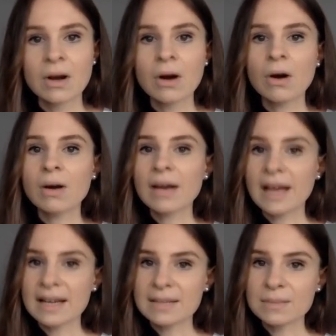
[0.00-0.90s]
All
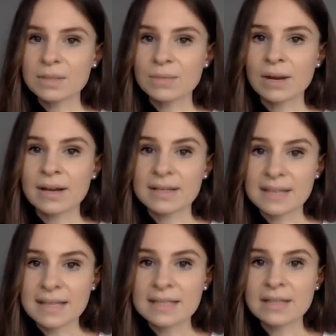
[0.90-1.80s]
items were
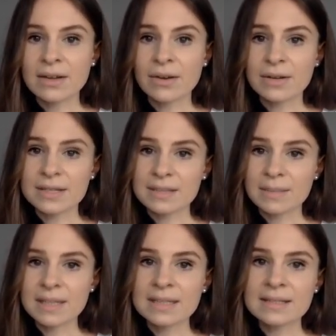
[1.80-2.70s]
assessed on a
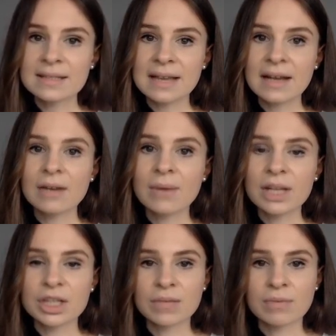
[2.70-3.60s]
semantic scale
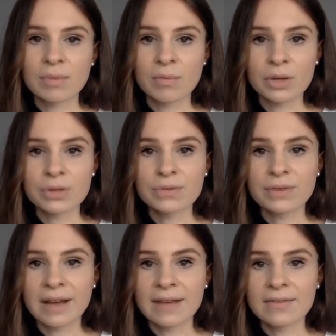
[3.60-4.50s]
ranging from 1 to
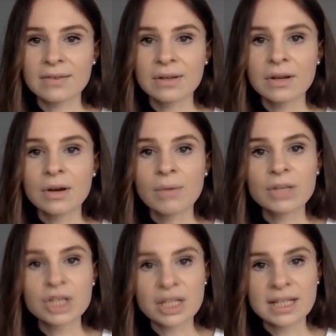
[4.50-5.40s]
5,
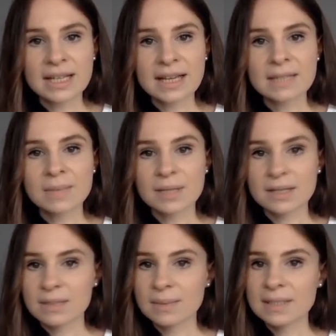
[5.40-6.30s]
which indicates
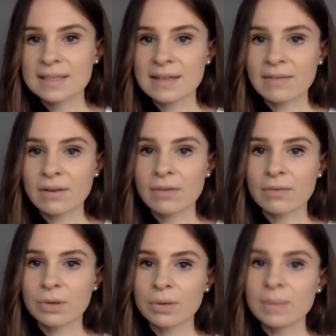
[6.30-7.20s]
participants' level of
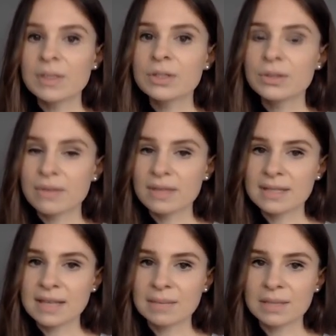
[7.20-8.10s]
agreement to the
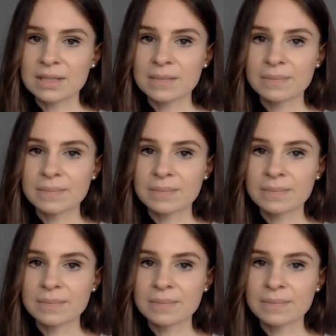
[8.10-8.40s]
statement.